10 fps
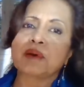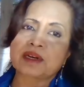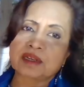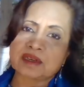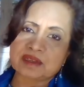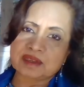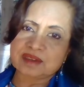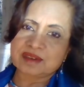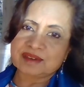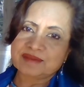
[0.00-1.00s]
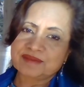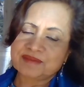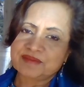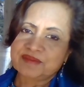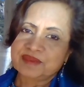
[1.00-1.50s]
particles,
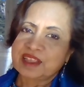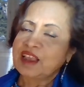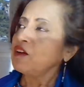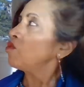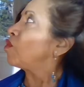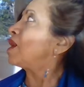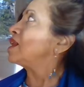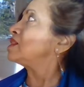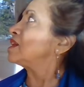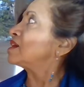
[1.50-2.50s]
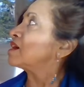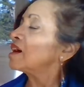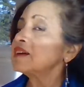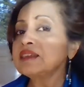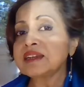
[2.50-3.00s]
while there
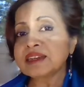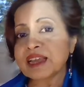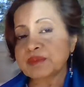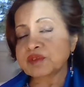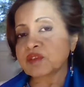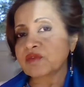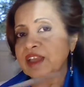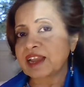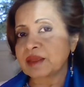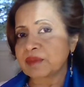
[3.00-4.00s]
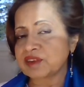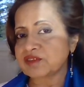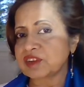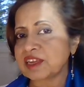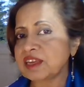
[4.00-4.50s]
are other types of
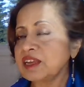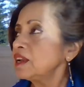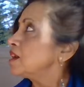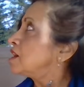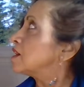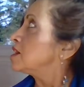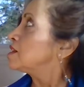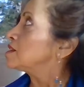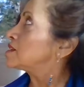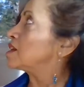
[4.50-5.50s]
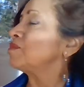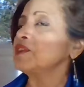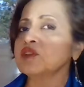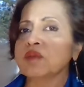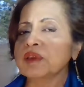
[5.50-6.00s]
elementary
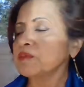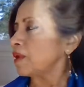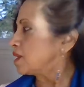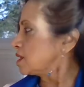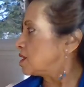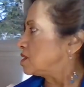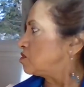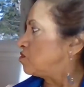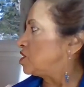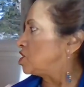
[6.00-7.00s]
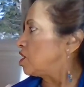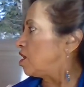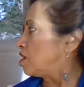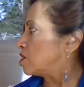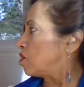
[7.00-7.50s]
subatomic particles which
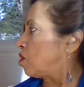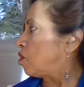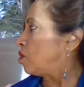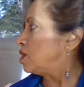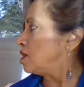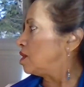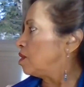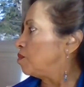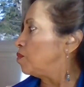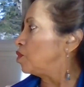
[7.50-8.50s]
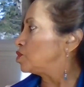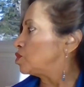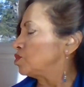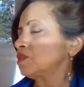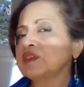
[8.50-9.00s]
are called
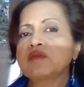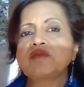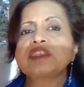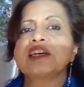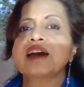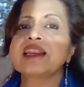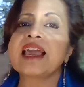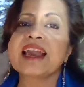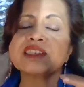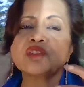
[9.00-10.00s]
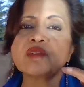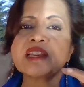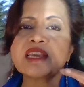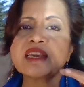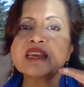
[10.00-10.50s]
bosons, which are
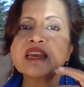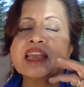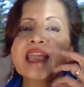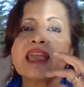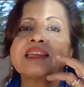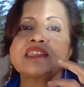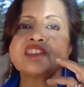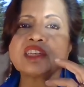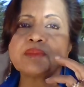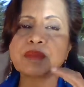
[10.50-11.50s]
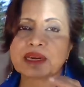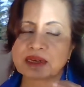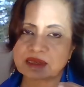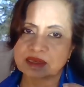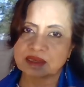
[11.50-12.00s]
actually energy
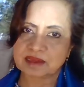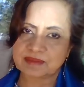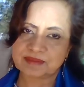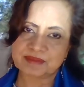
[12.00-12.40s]
bundles.